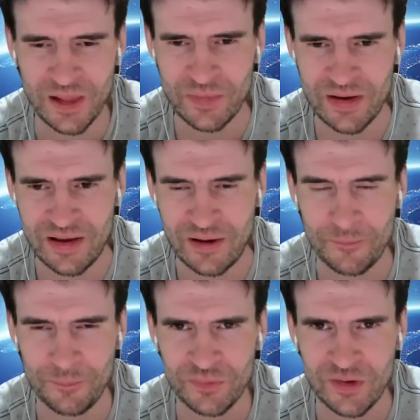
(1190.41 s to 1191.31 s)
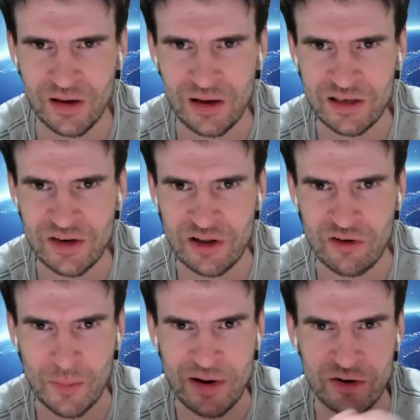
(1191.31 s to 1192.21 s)
But yeah, I definitely
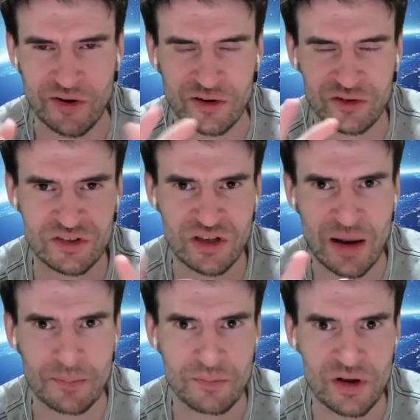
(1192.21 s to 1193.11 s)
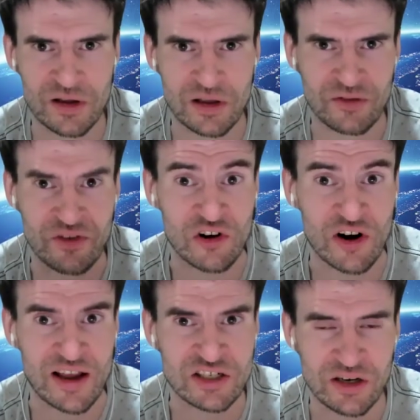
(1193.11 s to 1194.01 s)
recommend doing some
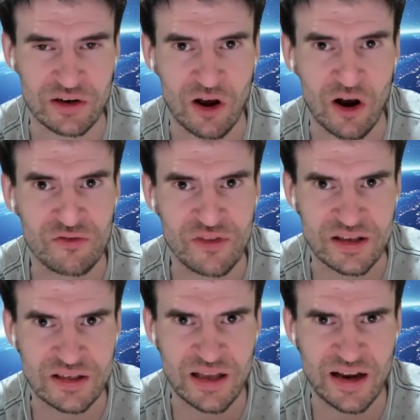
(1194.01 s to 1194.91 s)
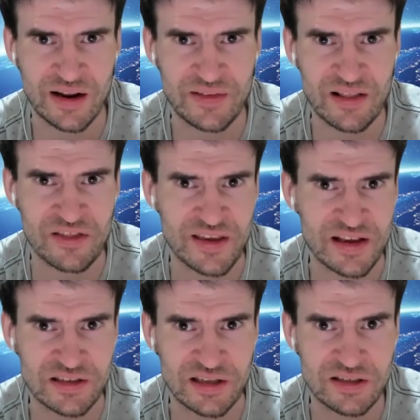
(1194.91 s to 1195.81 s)
variation of this. And the other thing
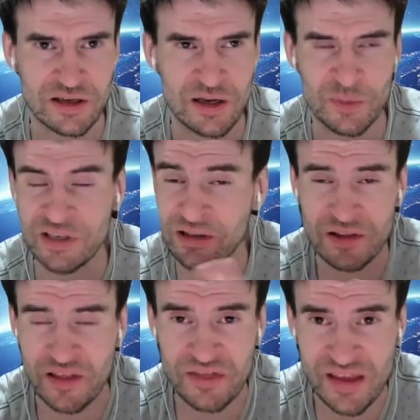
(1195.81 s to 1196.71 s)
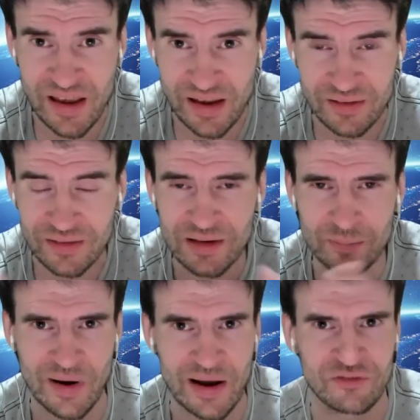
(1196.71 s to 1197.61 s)
is, it's particularly the thinking
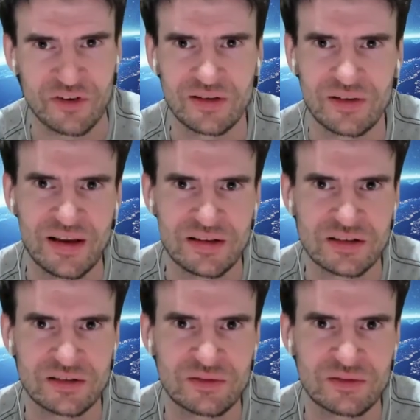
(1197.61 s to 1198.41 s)
part of it.